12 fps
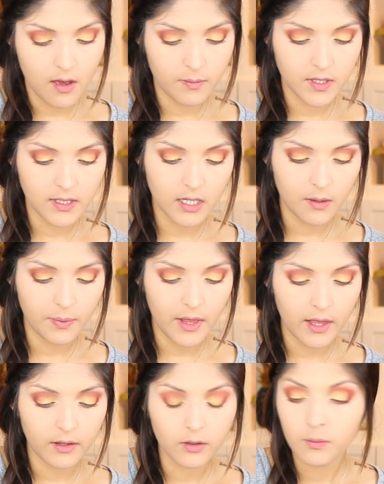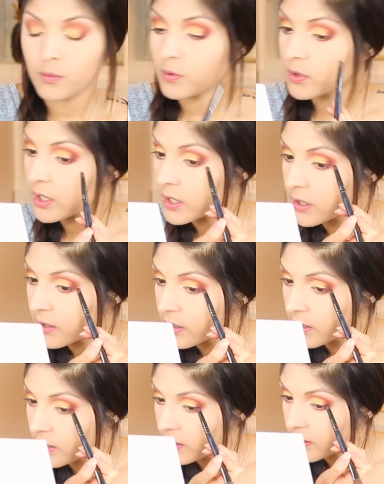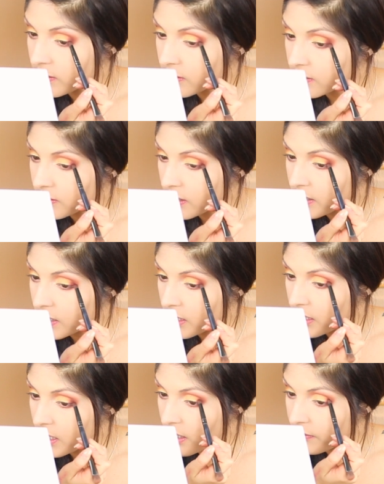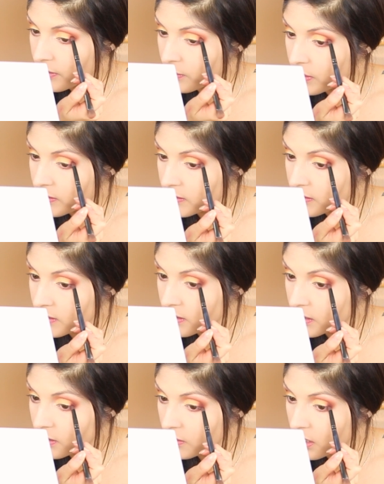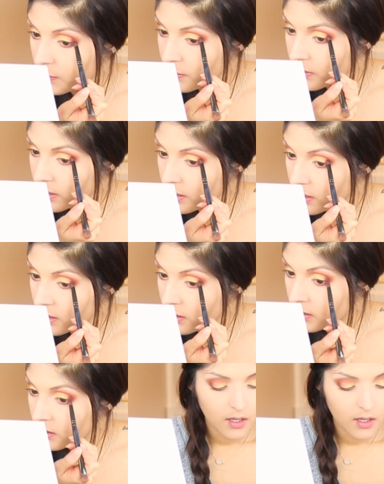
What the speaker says: now I'm just gonna apply a little more, because this side never wants to cooperate.